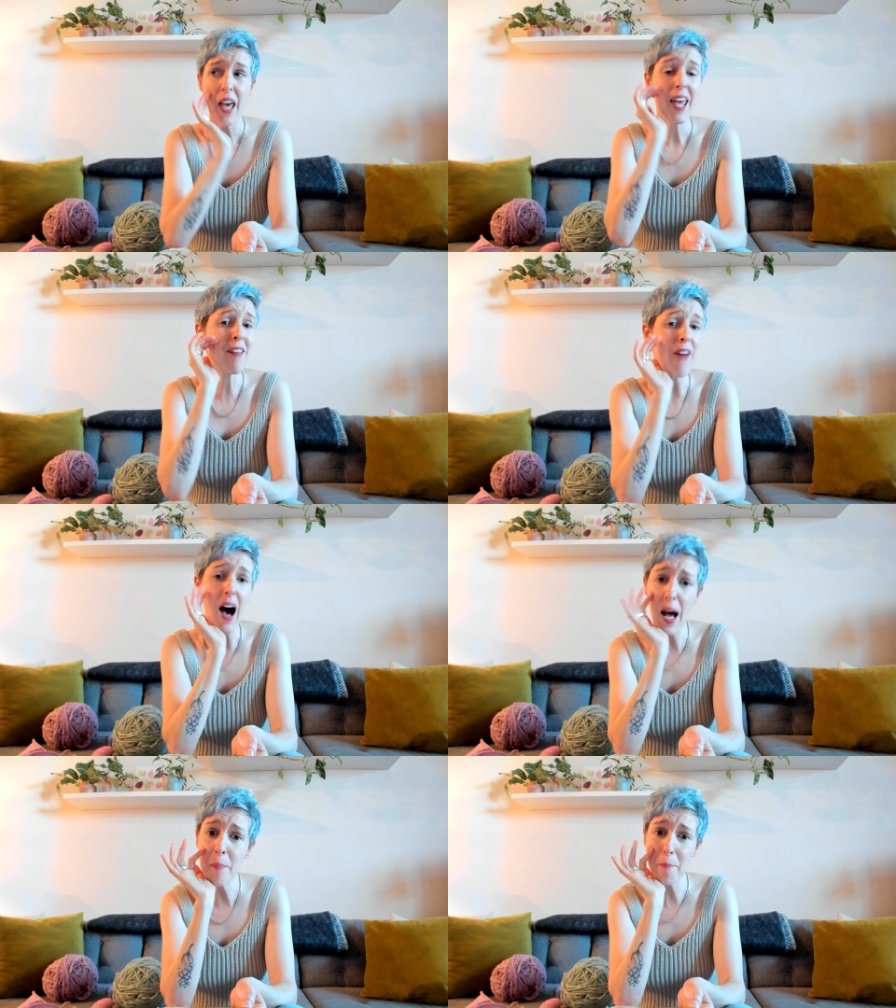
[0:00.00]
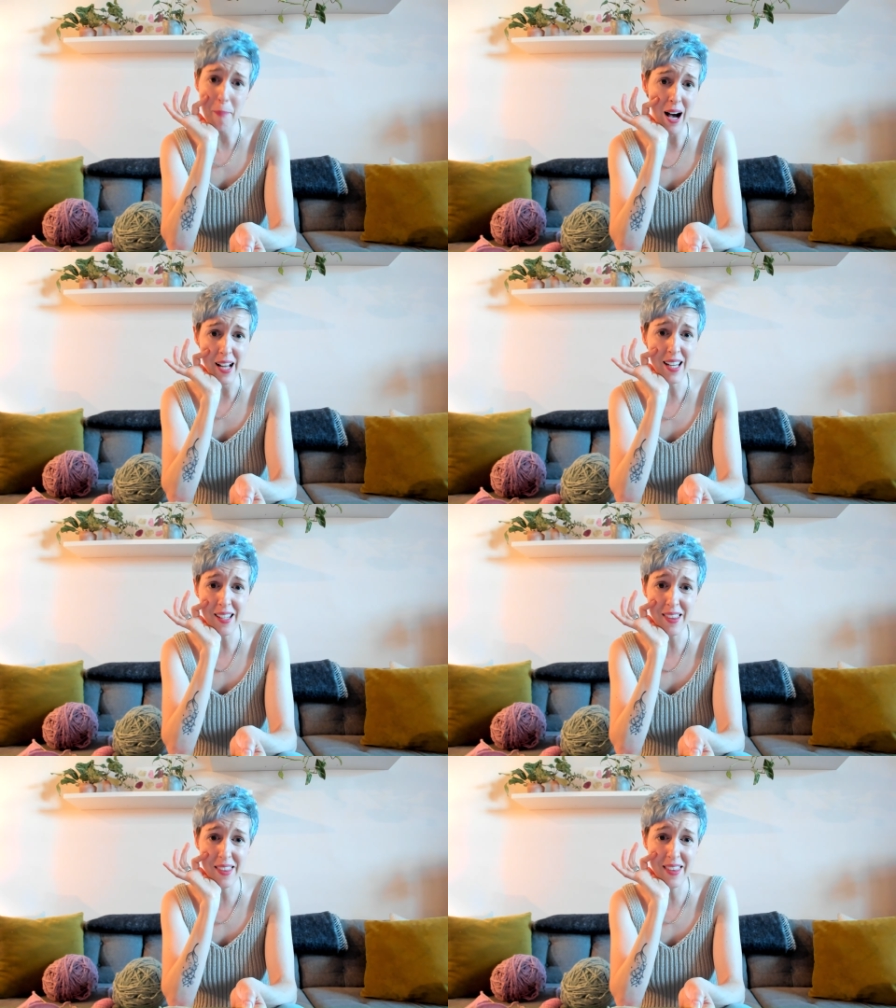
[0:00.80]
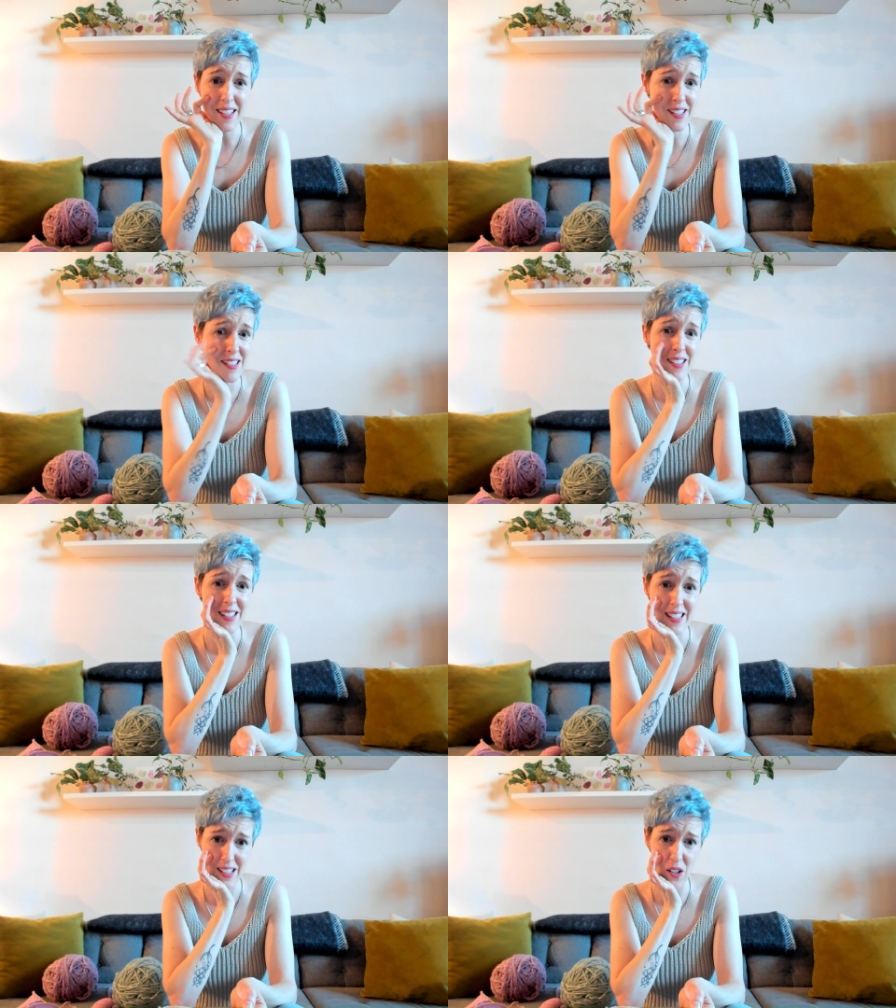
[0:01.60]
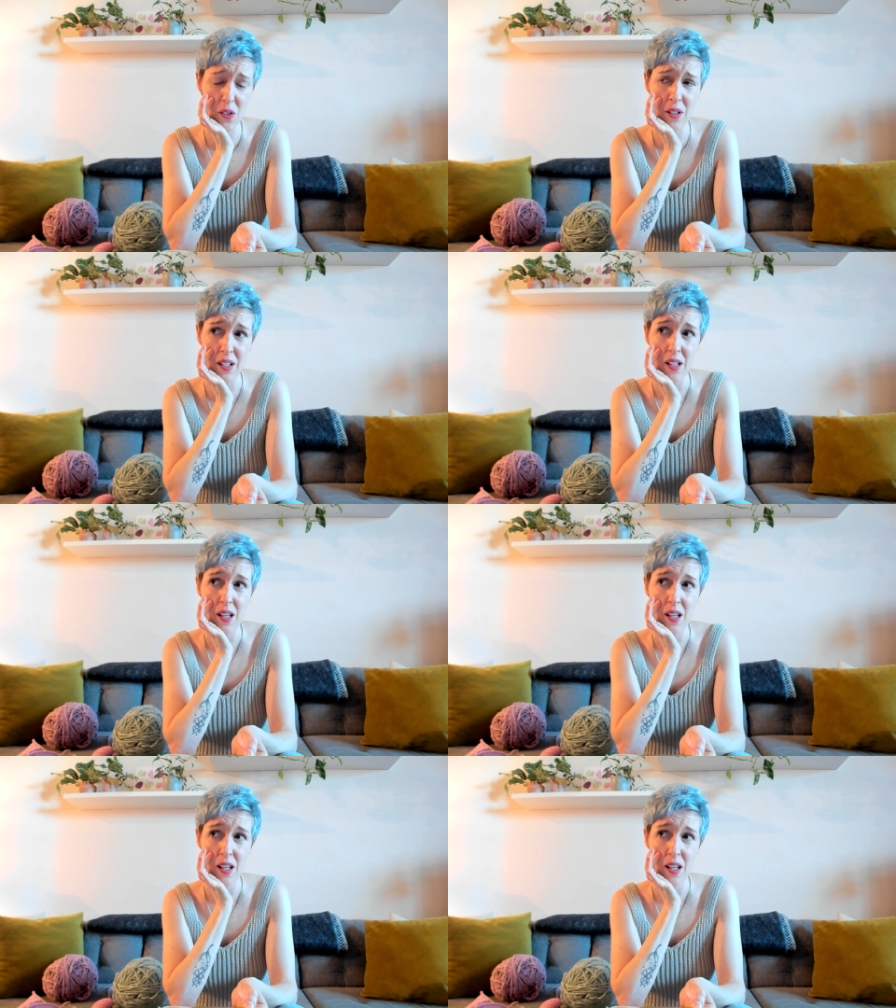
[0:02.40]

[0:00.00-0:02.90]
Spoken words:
if I'm buying this silk,